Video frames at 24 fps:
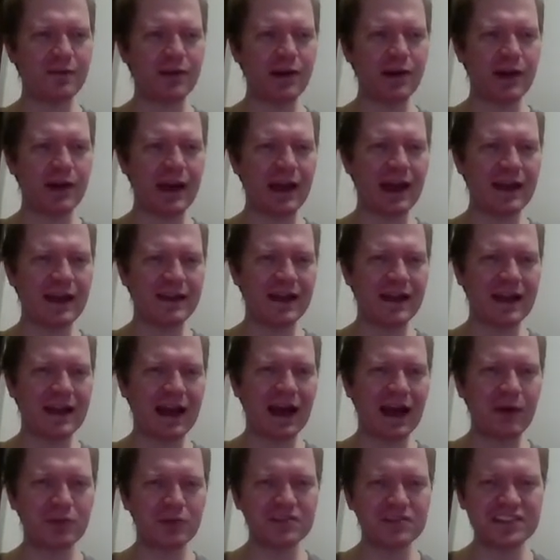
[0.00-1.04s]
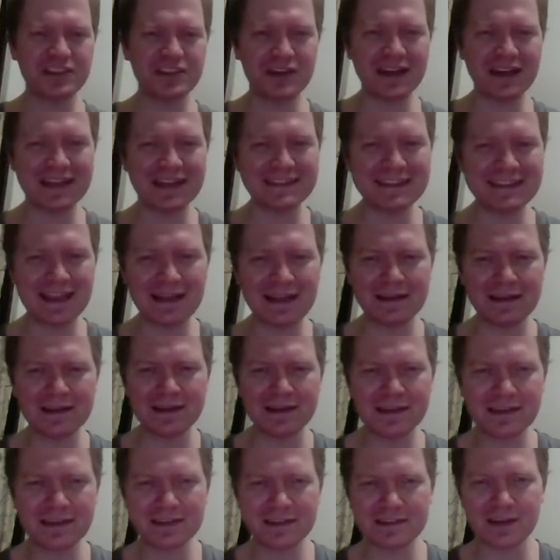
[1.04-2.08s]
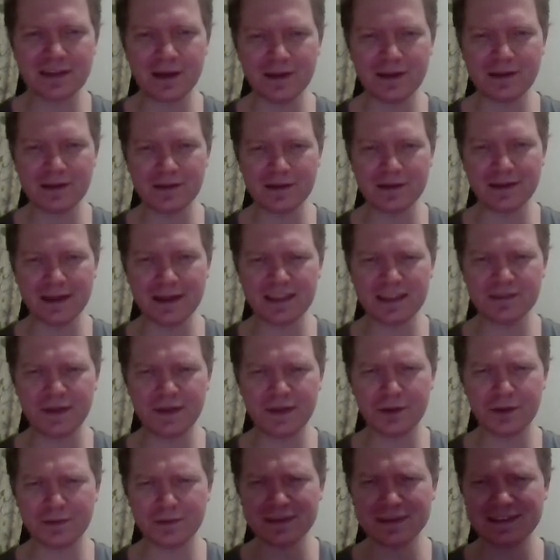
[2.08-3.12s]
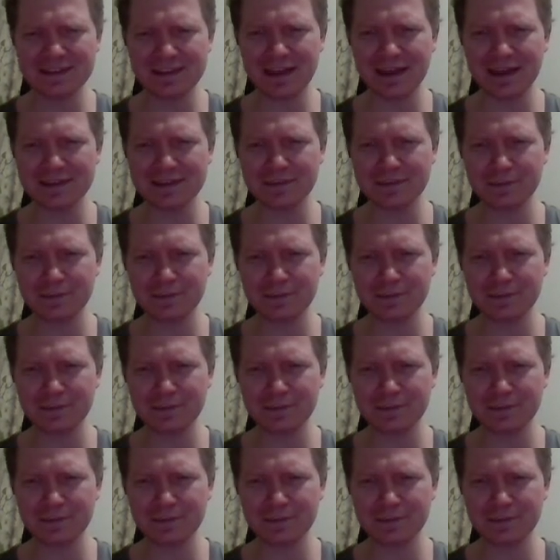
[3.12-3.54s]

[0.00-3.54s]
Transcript: and then I will see you guys then. So next video. See you guys.